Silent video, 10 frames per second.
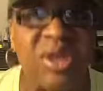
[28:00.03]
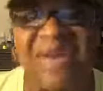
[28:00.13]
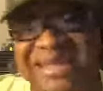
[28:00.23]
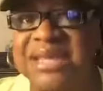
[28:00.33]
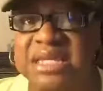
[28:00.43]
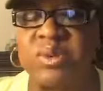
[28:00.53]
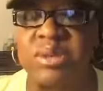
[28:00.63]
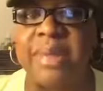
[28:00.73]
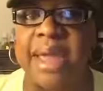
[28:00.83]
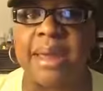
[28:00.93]
have sex with a
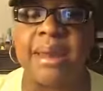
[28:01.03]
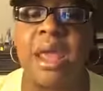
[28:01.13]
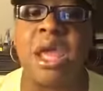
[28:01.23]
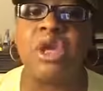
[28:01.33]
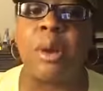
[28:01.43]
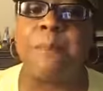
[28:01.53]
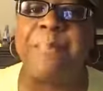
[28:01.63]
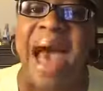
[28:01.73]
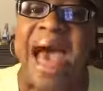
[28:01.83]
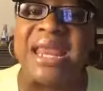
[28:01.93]
man. Your
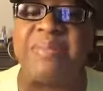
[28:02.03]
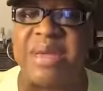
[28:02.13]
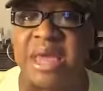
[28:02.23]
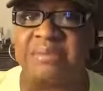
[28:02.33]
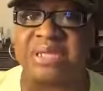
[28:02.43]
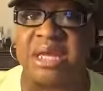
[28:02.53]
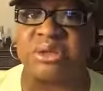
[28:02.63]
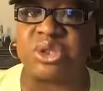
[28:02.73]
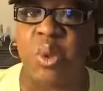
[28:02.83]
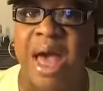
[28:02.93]
body becomes
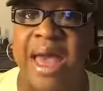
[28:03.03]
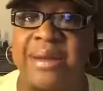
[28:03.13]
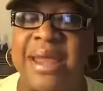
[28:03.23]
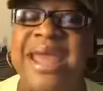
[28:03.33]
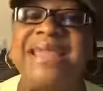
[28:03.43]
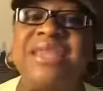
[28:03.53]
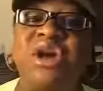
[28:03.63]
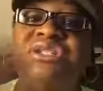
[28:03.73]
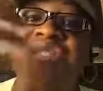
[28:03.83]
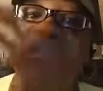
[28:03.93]
intertwined.
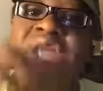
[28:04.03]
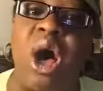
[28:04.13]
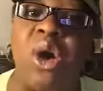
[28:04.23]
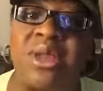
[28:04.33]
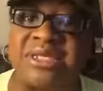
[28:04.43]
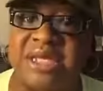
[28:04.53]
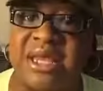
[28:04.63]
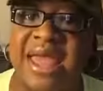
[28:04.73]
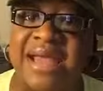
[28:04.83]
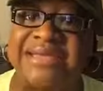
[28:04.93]
Your soul is
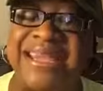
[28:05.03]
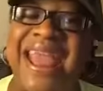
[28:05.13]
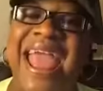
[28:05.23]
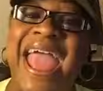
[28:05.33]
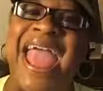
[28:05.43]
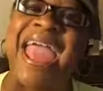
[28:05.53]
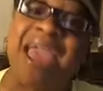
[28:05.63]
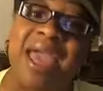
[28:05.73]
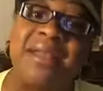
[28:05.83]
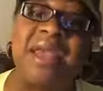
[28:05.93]
connected.
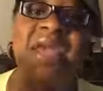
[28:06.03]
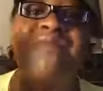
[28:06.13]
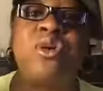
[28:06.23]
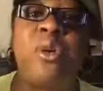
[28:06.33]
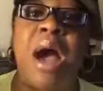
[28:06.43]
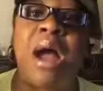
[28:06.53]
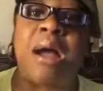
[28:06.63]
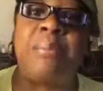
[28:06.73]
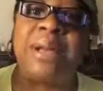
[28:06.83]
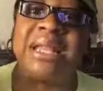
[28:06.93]
And if you are
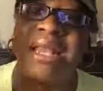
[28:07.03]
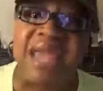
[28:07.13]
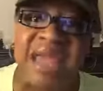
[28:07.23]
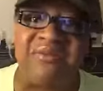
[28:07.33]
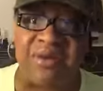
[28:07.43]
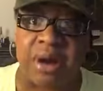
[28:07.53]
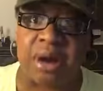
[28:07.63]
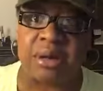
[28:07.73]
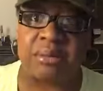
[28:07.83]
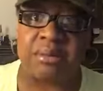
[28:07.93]
a
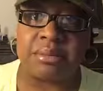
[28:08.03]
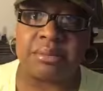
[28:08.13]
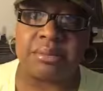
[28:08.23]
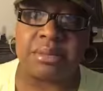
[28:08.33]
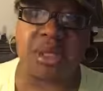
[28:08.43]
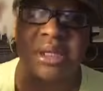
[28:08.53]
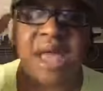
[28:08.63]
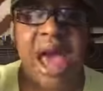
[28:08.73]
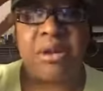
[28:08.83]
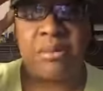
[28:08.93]
believer, good
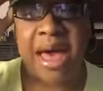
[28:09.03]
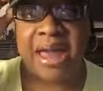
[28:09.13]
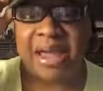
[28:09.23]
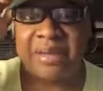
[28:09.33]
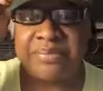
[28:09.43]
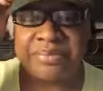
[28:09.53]
God Almighty,